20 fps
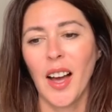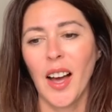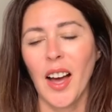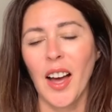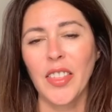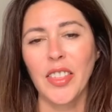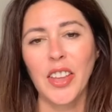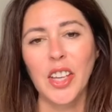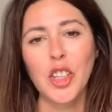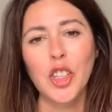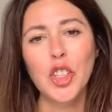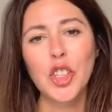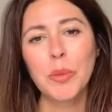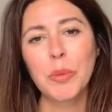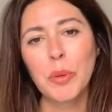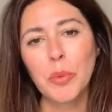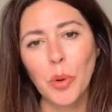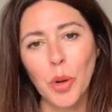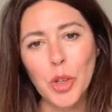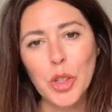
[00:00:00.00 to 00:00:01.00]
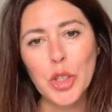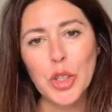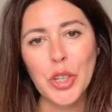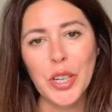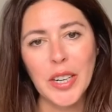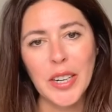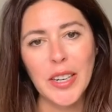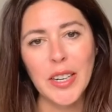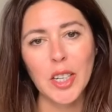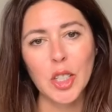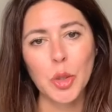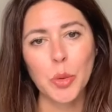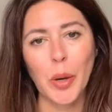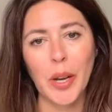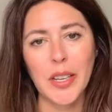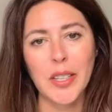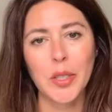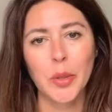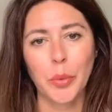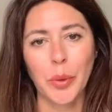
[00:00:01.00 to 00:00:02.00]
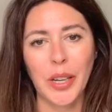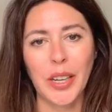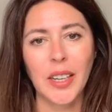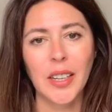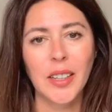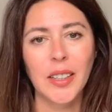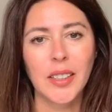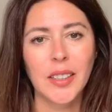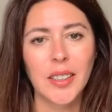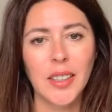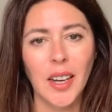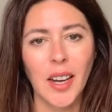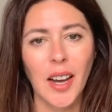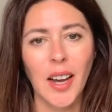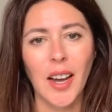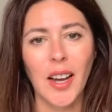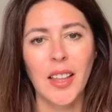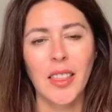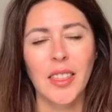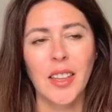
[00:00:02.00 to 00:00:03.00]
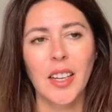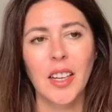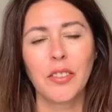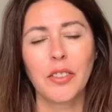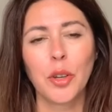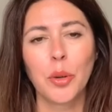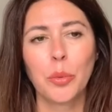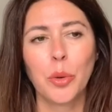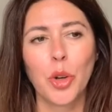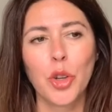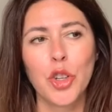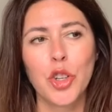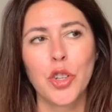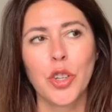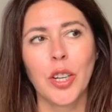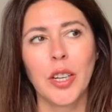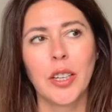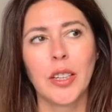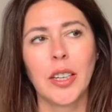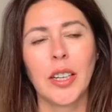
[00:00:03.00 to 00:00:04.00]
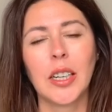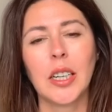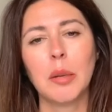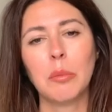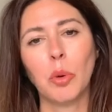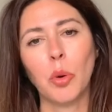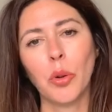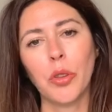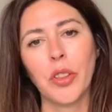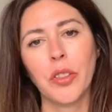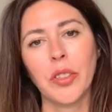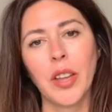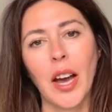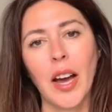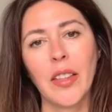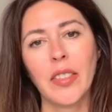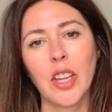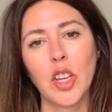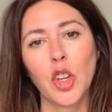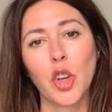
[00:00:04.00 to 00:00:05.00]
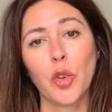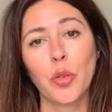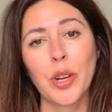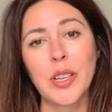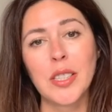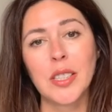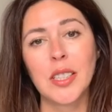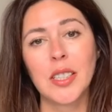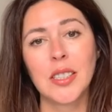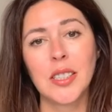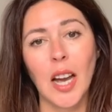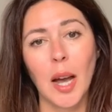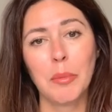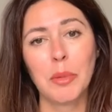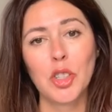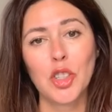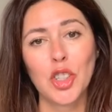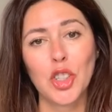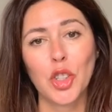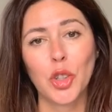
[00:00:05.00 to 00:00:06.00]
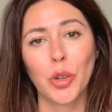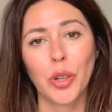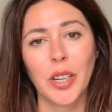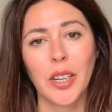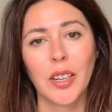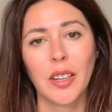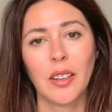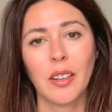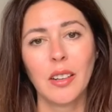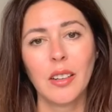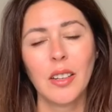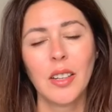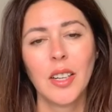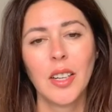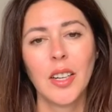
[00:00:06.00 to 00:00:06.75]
I think you should be washing your hair twice a week. I think if you're washing your hair any more than that, then you're risking damaging your hair.